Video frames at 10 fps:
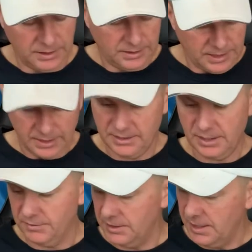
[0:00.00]
ton of stuff
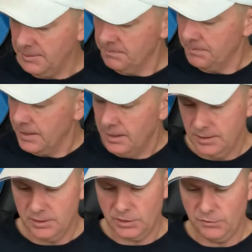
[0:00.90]
today.
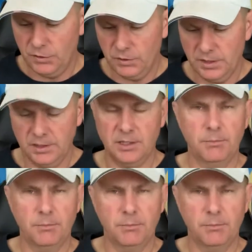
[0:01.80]
Just a few things that